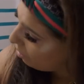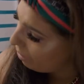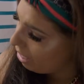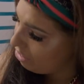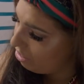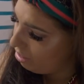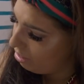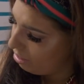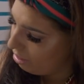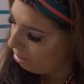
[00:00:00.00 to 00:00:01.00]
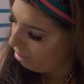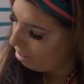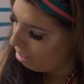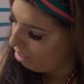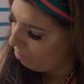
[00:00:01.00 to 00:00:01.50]
But I just,
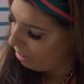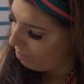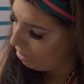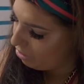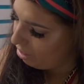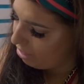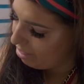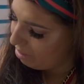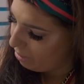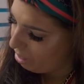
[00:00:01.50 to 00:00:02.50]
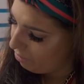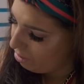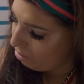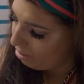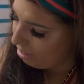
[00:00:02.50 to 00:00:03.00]
oh my God, my straightener hasn't been on this
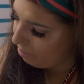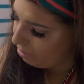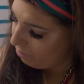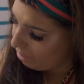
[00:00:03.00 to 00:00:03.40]
whole time.